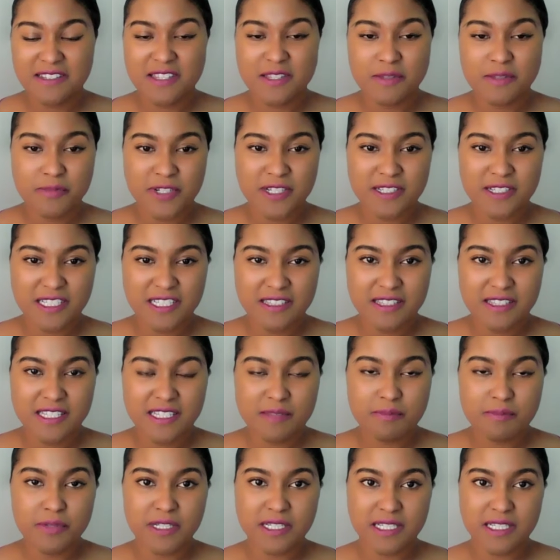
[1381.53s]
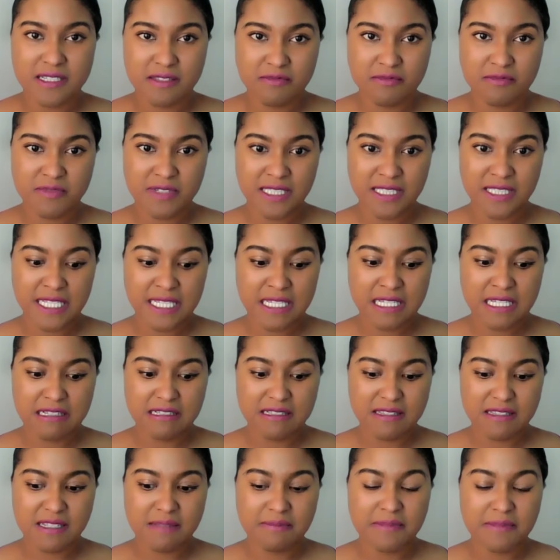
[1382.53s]
the book, this book is really
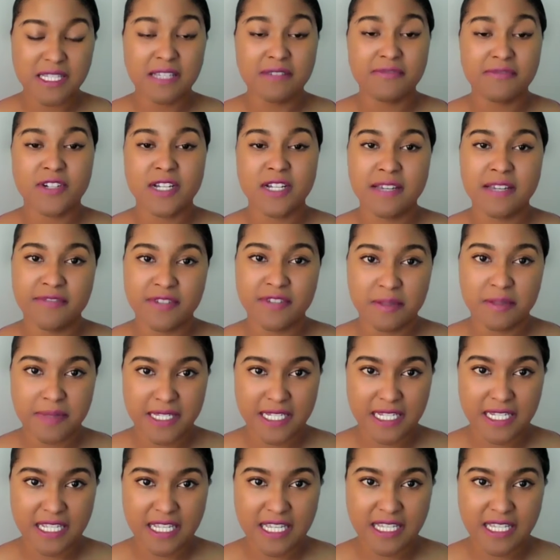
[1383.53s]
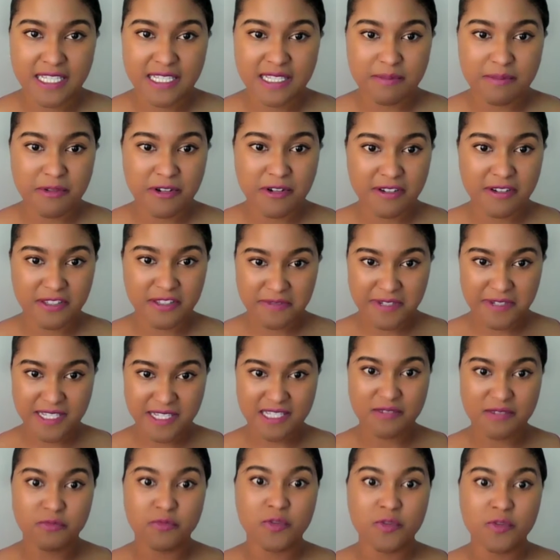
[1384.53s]
something for everybody. And that's part of the
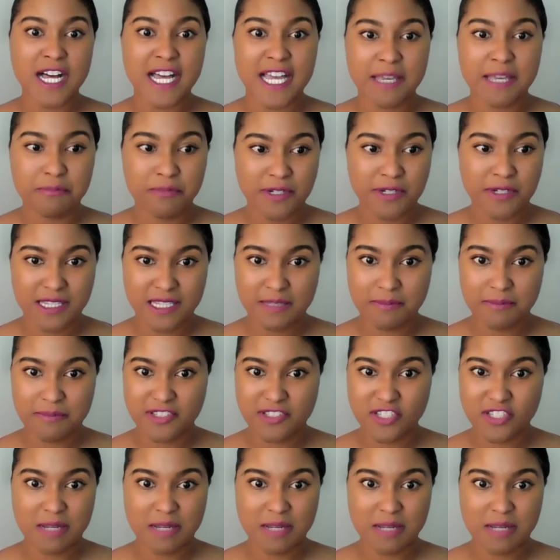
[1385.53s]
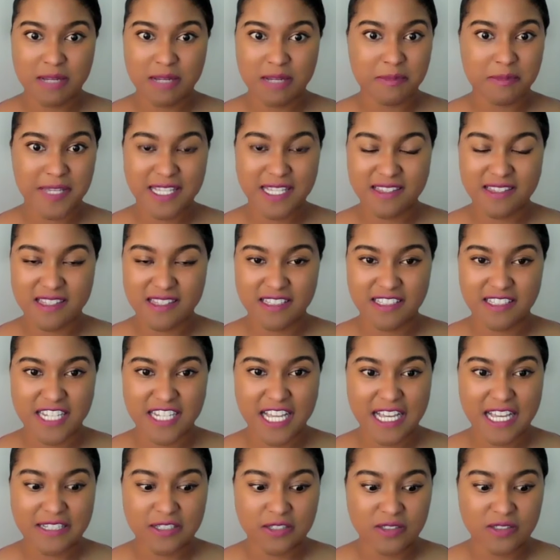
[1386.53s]
reason why I put the pajama pants in the
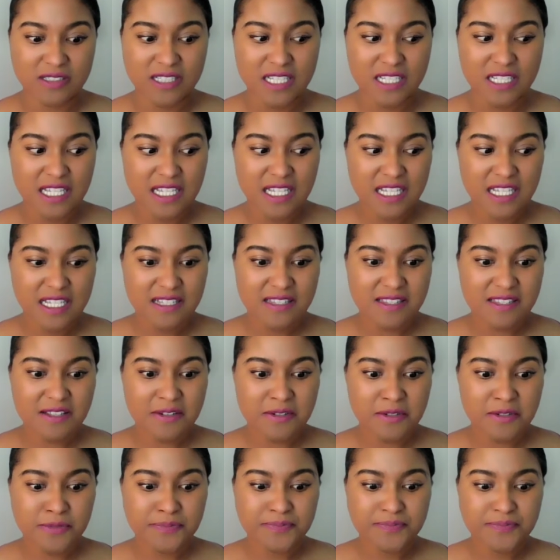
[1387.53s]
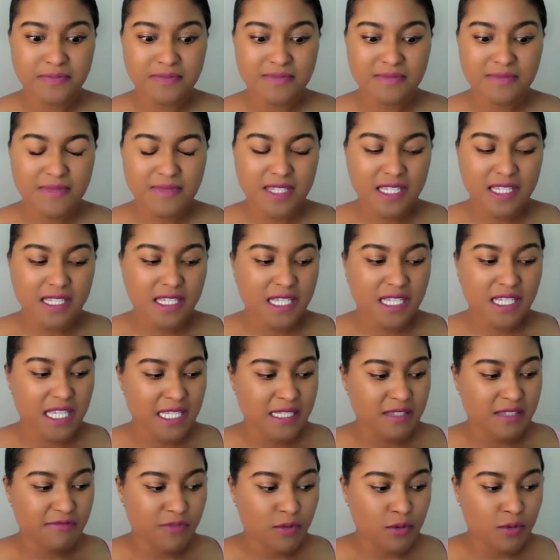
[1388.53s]
title. So it's
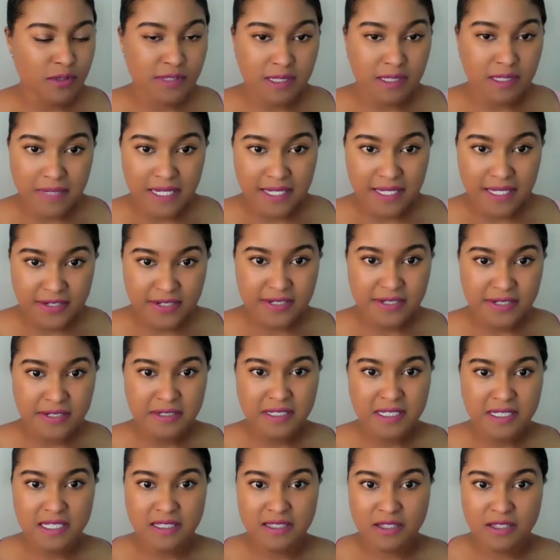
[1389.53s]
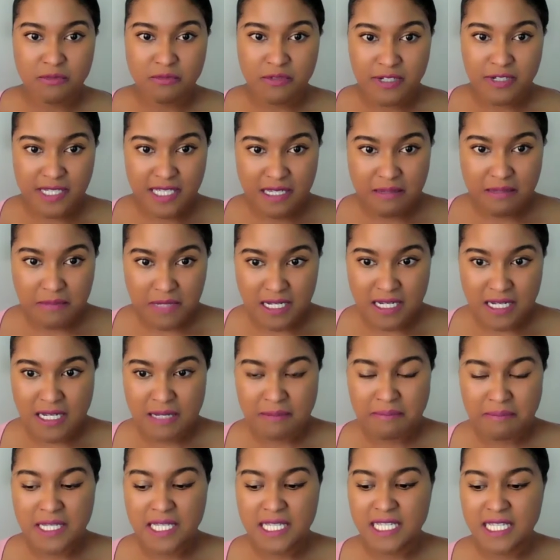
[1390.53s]
for the mother, the working
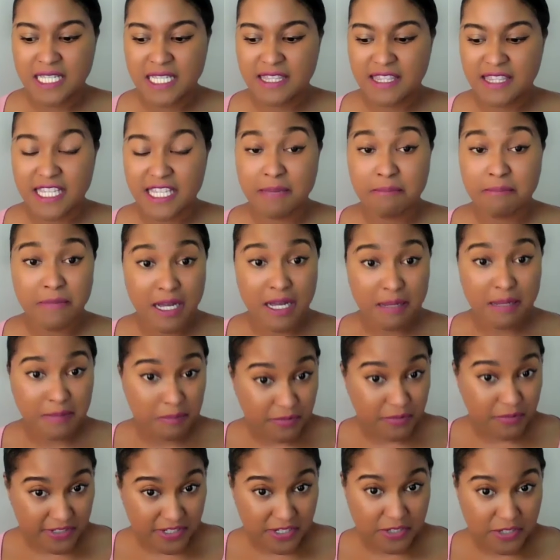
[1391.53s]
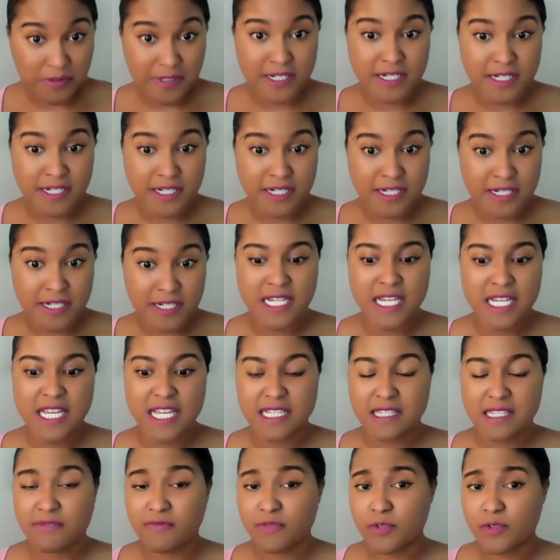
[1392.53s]
mom, the mompreneur.
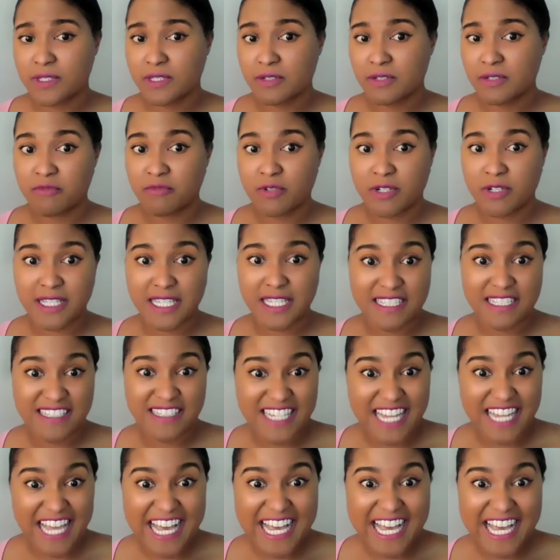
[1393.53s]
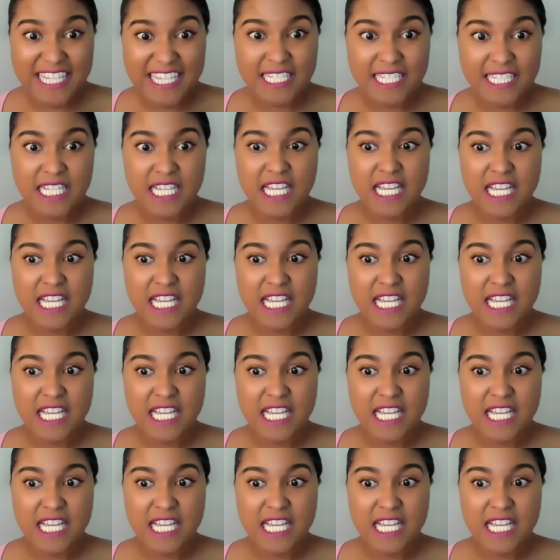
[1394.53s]
It's for the working dad.